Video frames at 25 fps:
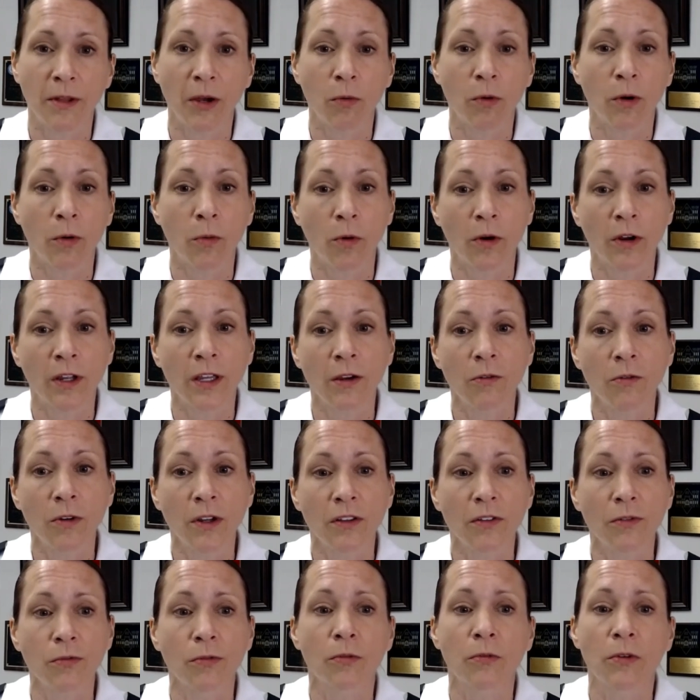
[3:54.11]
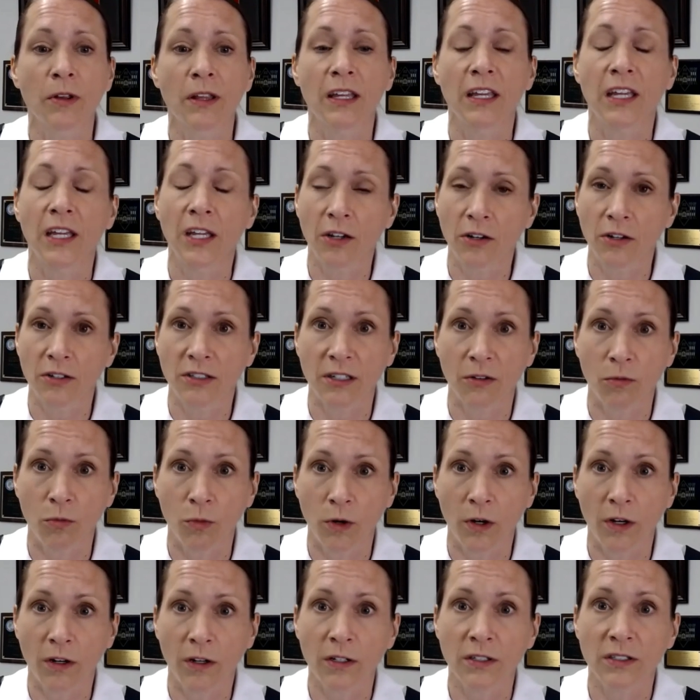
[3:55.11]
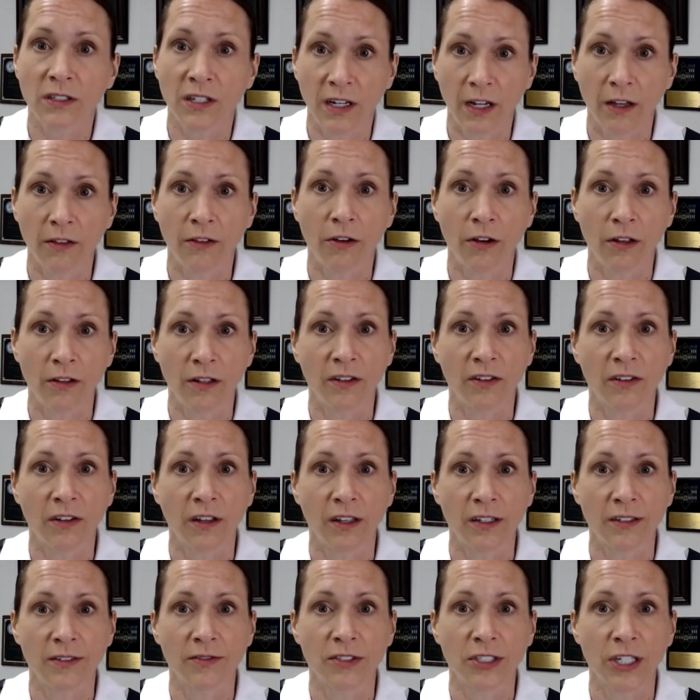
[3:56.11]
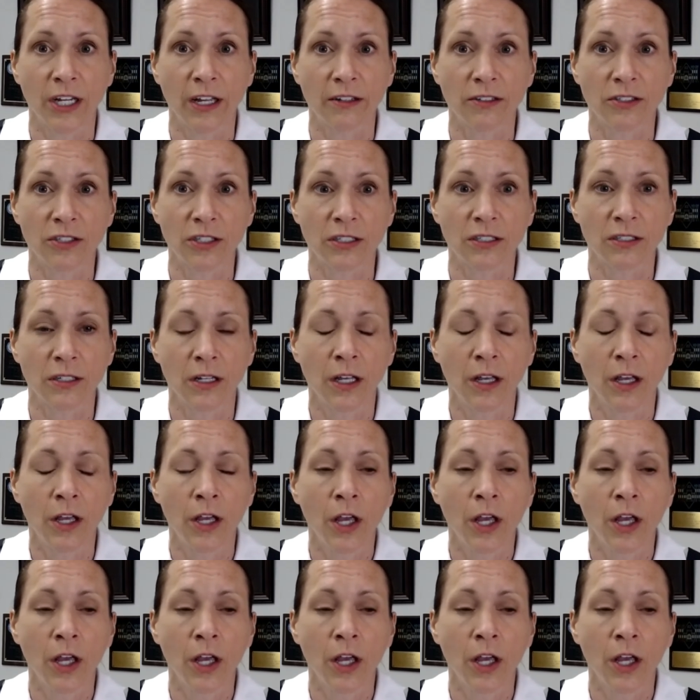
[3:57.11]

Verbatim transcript: that we're working with, we're really eager to work together on these collective challenges.